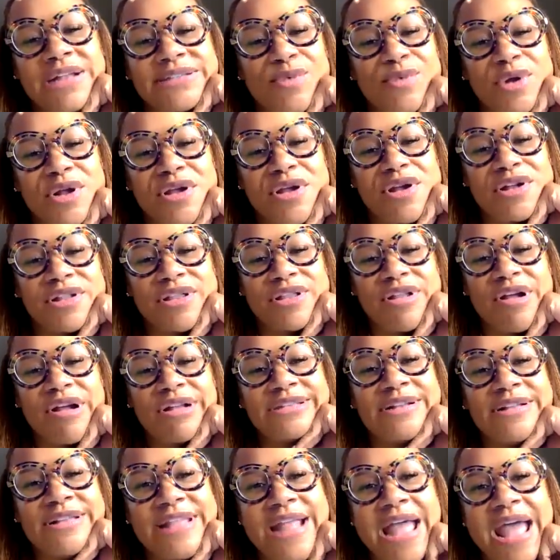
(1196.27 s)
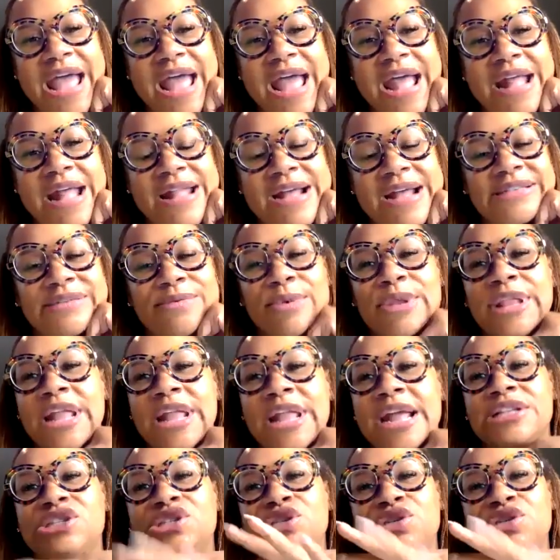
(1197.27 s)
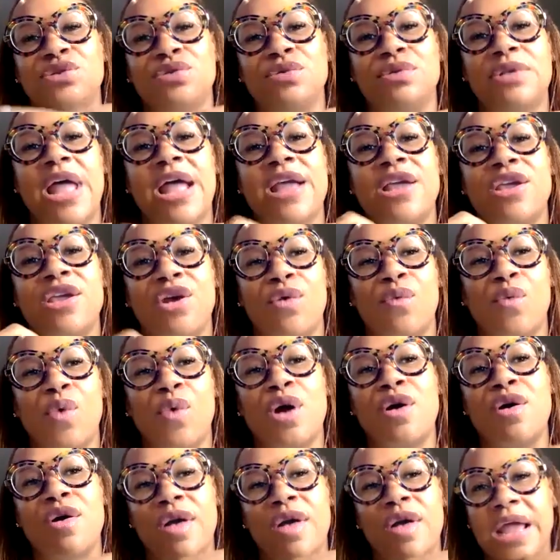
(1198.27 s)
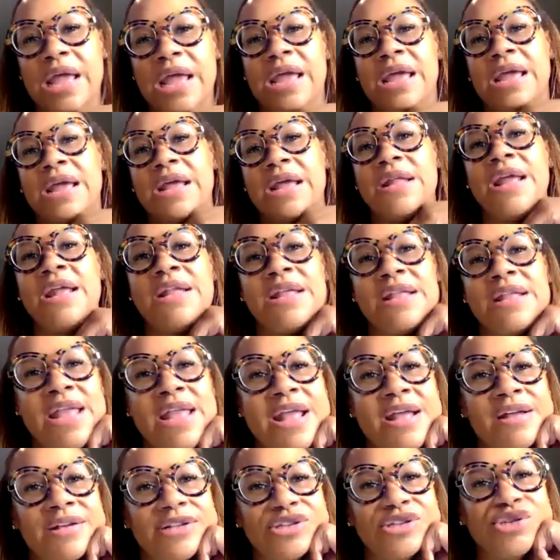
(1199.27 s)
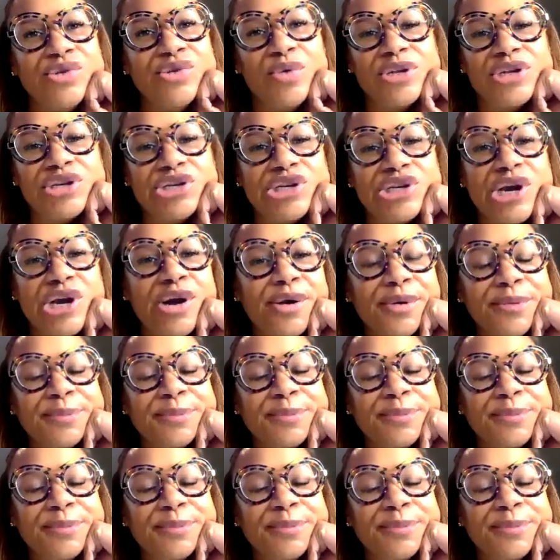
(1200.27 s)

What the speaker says: So what are your thoughts on that as it relates to like your work and anything else you want to share?